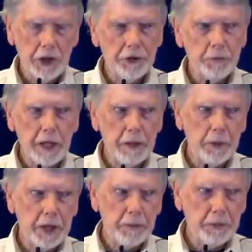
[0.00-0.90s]
It is
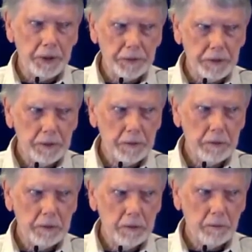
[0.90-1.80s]
made by the
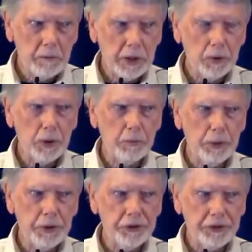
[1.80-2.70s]
person, by all the
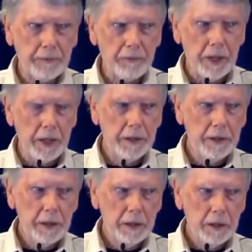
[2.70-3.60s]
Buddhists up there,
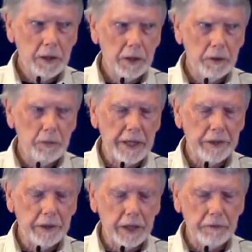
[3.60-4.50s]
who
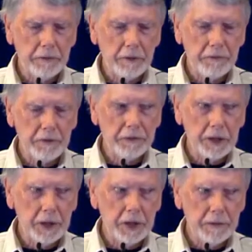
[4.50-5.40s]
meditate for
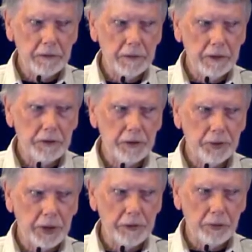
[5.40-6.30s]
50 years and
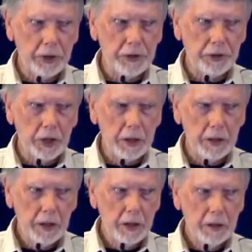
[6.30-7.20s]
still don't reach
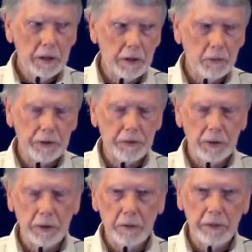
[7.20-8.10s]
God. And what's
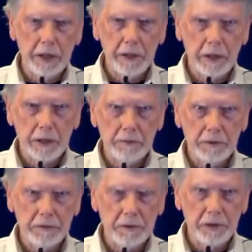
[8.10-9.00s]
the good of meditating
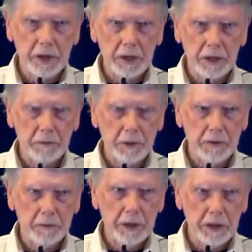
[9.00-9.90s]
for 50 years?
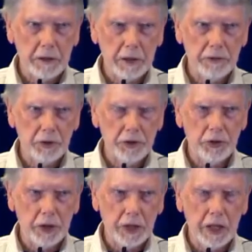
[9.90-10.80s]
Because meditation
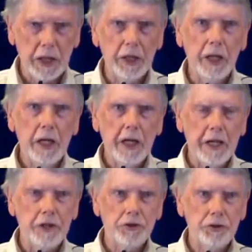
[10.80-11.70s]
is not an end,
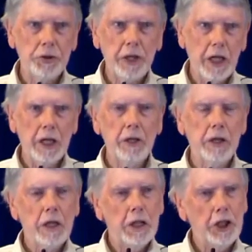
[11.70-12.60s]
and it should
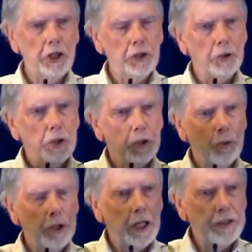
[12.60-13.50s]
end in the
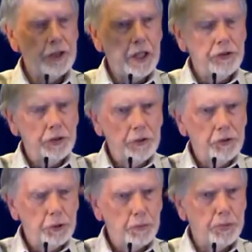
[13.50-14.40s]
realization
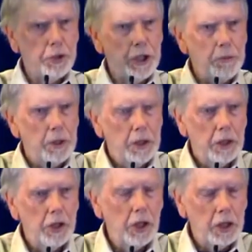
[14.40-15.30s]
of supreme
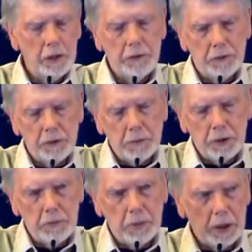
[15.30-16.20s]
knowledge of
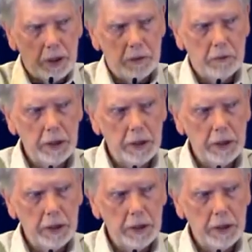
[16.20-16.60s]
Supreme Being,